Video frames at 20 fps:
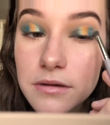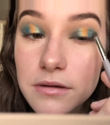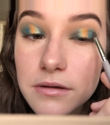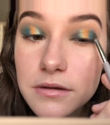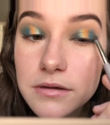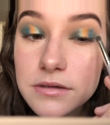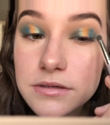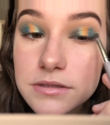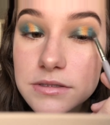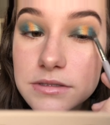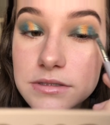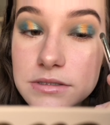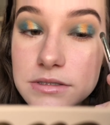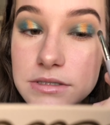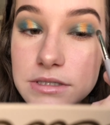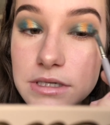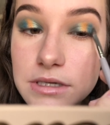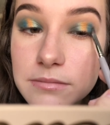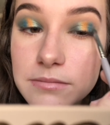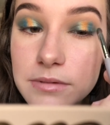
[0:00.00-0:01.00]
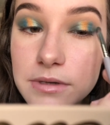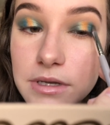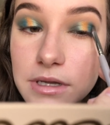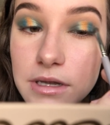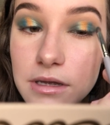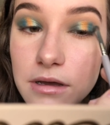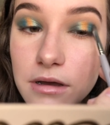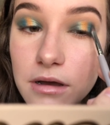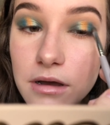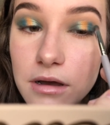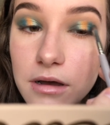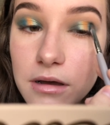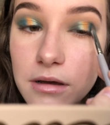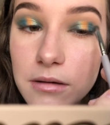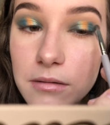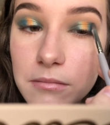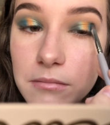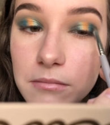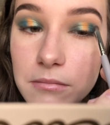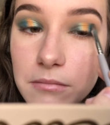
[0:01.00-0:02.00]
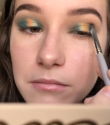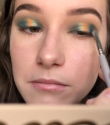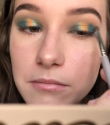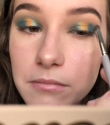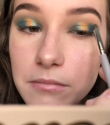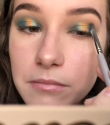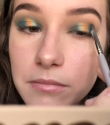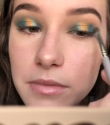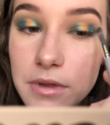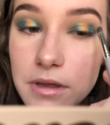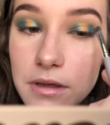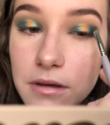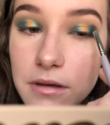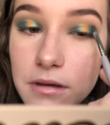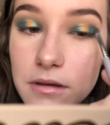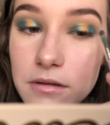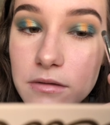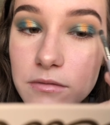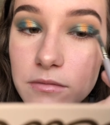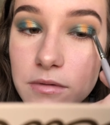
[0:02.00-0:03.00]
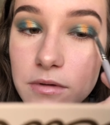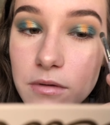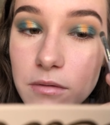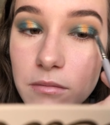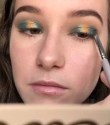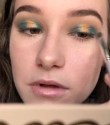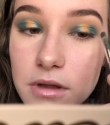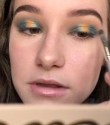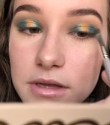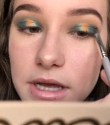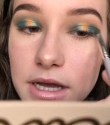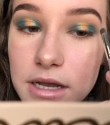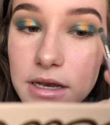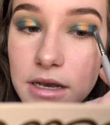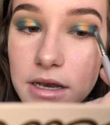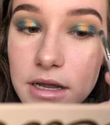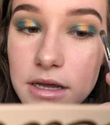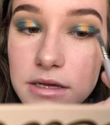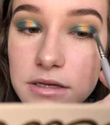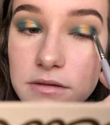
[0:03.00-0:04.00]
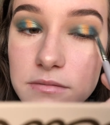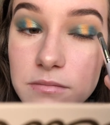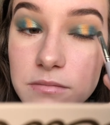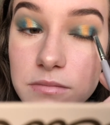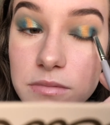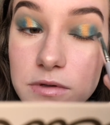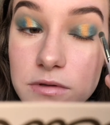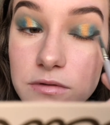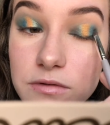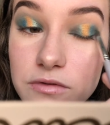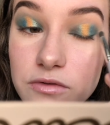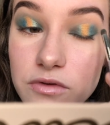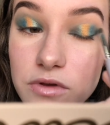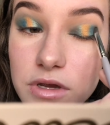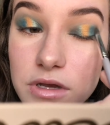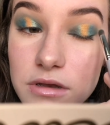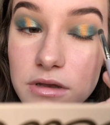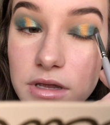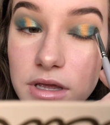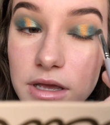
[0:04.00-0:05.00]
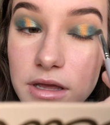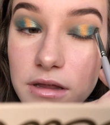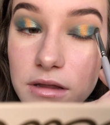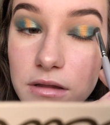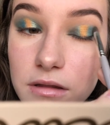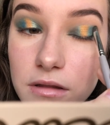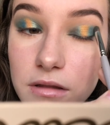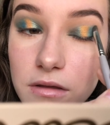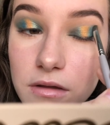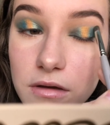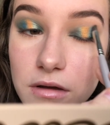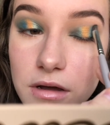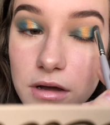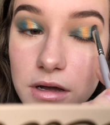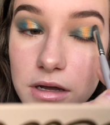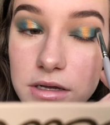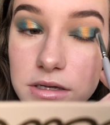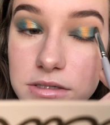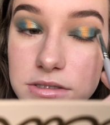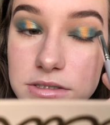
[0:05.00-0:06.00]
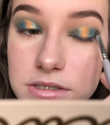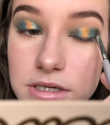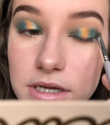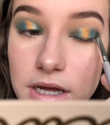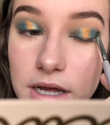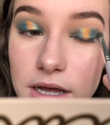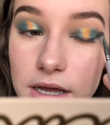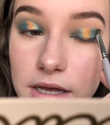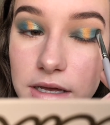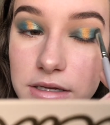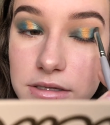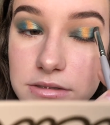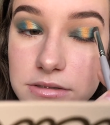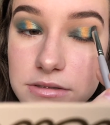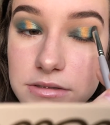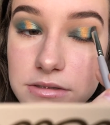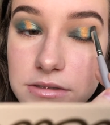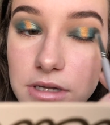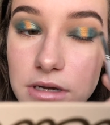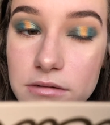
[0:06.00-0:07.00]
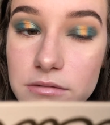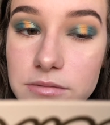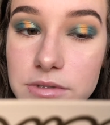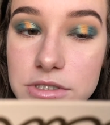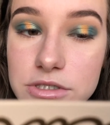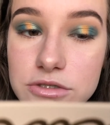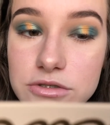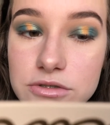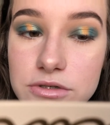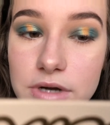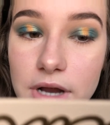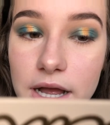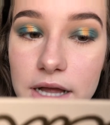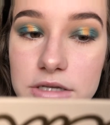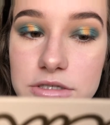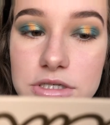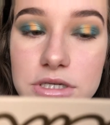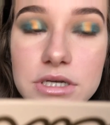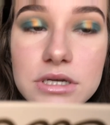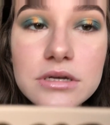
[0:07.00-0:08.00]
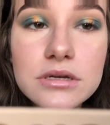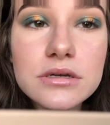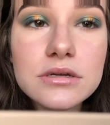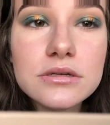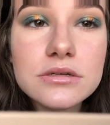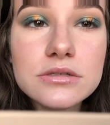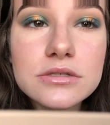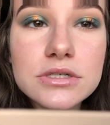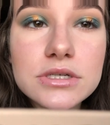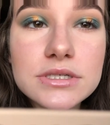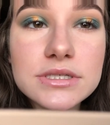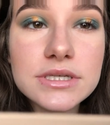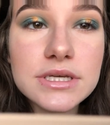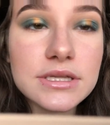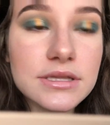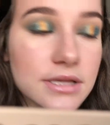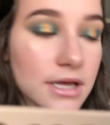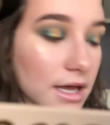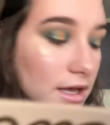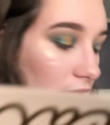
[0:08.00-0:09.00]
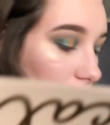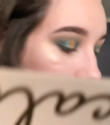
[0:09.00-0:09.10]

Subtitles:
Just deepen it up because we don't want that nice blue shade to get lost, guys. That would be tragic. Just like that.